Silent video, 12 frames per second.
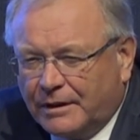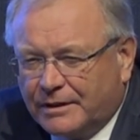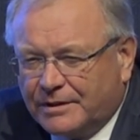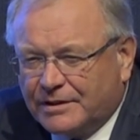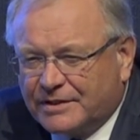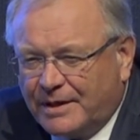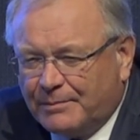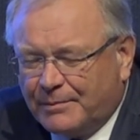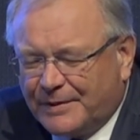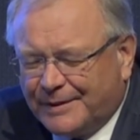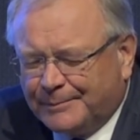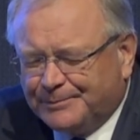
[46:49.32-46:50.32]

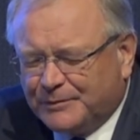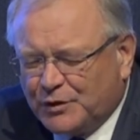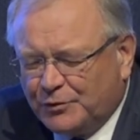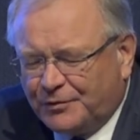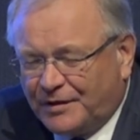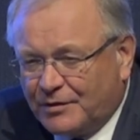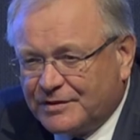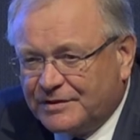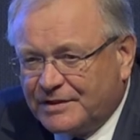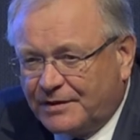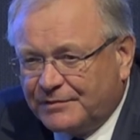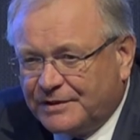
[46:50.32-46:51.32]
December
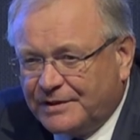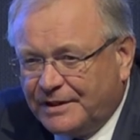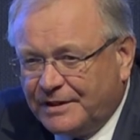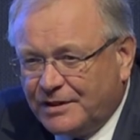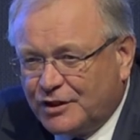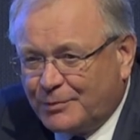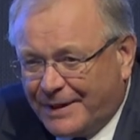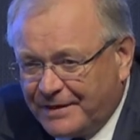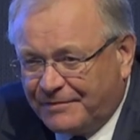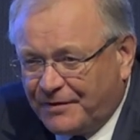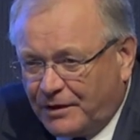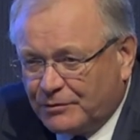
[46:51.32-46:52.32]
2017,
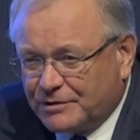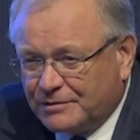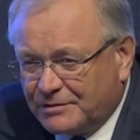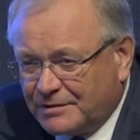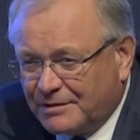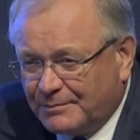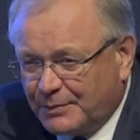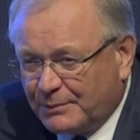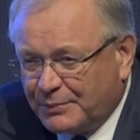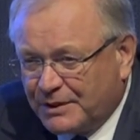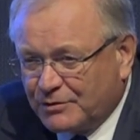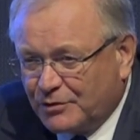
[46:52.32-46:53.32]
20,000 per
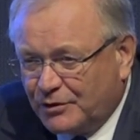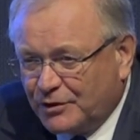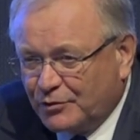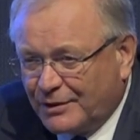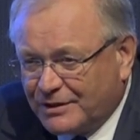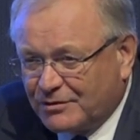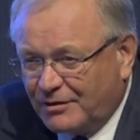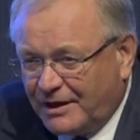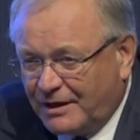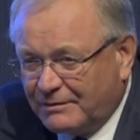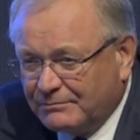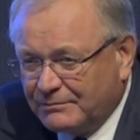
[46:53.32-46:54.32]
Bitcoin US
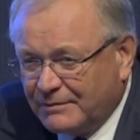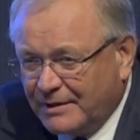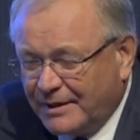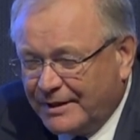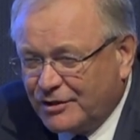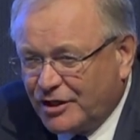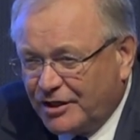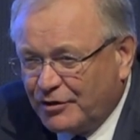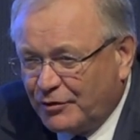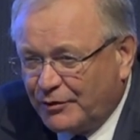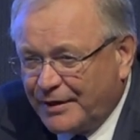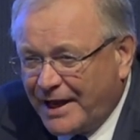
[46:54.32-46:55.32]
dollar.
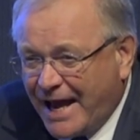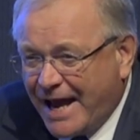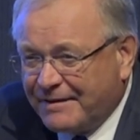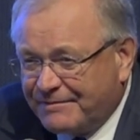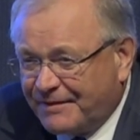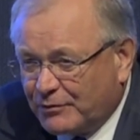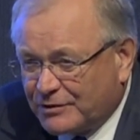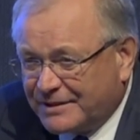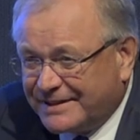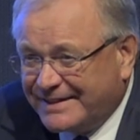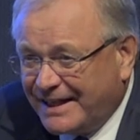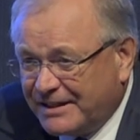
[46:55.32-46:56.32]
January, 8,000.
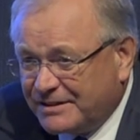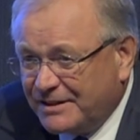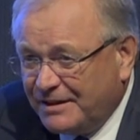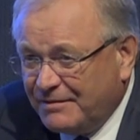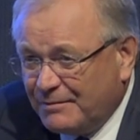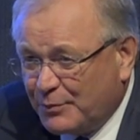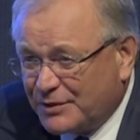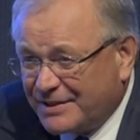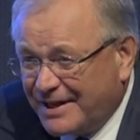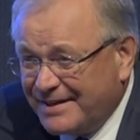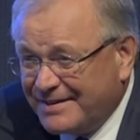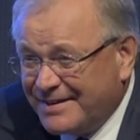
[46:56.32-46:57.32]

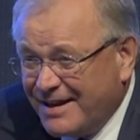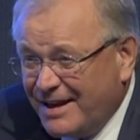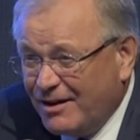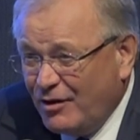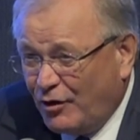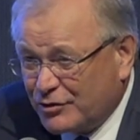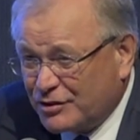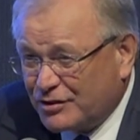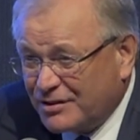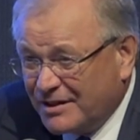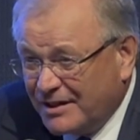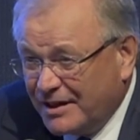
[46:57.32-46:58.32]
60%
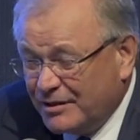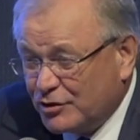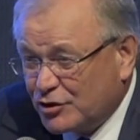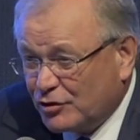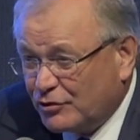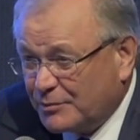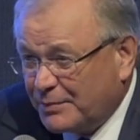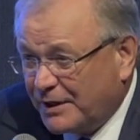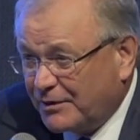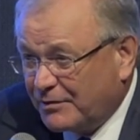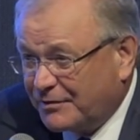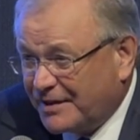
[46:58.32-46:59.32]
loss in a short
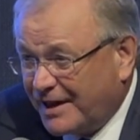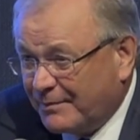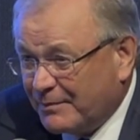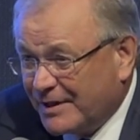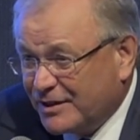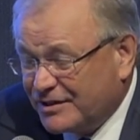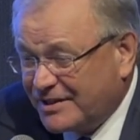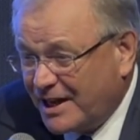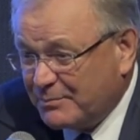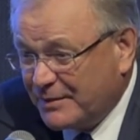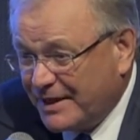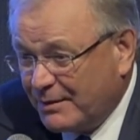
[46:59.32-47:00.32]
period of time.
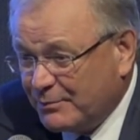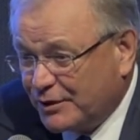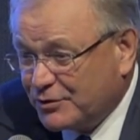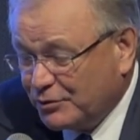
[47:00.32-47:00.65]
Statement number two.